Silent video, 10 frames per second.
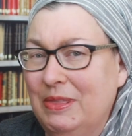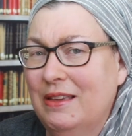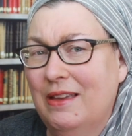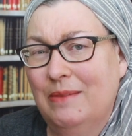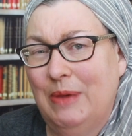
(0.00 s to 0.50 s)
been
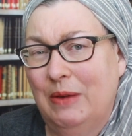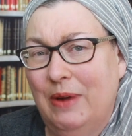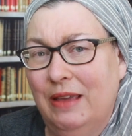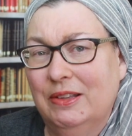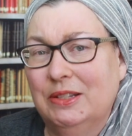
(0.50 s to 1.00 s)
thinking about
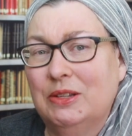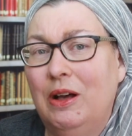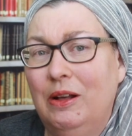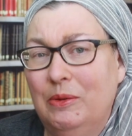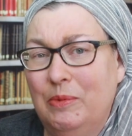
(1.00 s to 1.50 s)
ravens
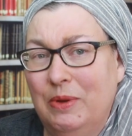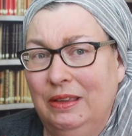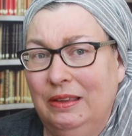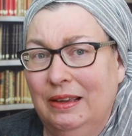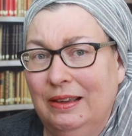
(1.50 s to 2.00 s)
all
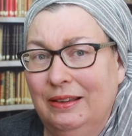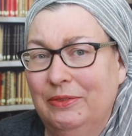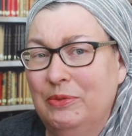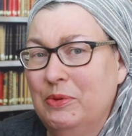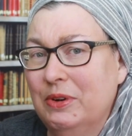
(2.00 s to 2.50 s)
week.
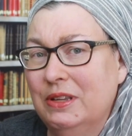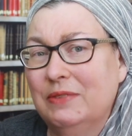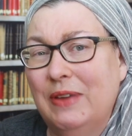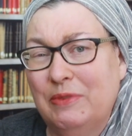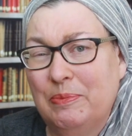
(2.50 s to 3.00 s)
For
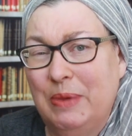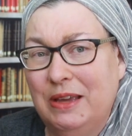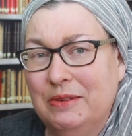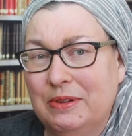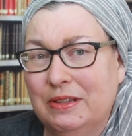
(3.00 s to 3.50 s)
his favorite
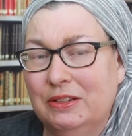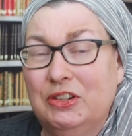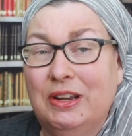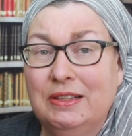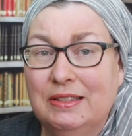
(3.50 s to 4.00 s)
penguin,
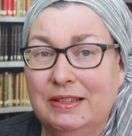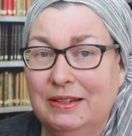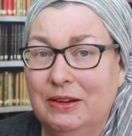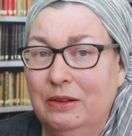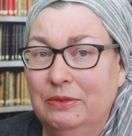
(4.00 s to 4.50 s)

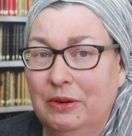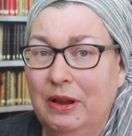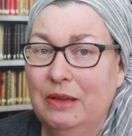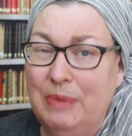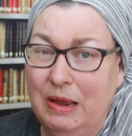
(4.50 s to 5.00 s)
Jason, over
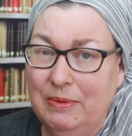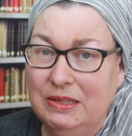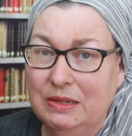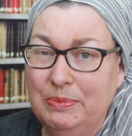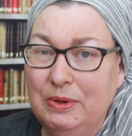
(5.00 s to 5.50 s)
at
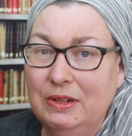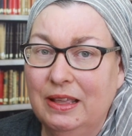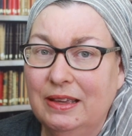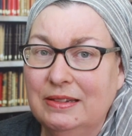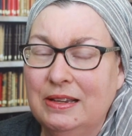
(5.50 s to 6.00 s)
Byways and
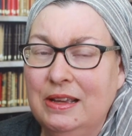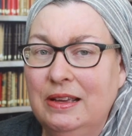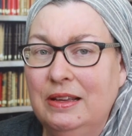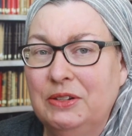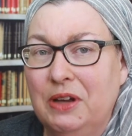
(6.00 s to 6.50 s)
Bookland,
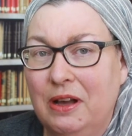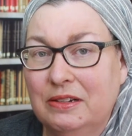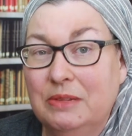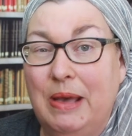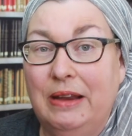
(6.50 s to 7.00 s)

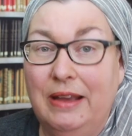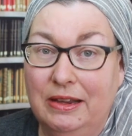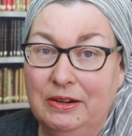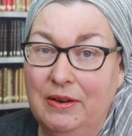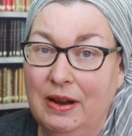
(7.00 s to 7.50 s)
talked about
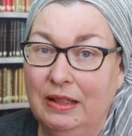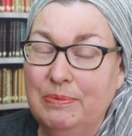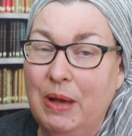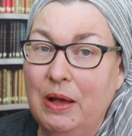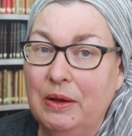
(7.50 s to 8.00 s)
Edgar Allan
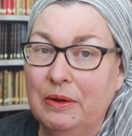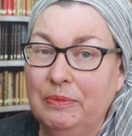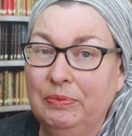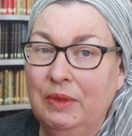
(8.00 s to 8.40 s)
Poe.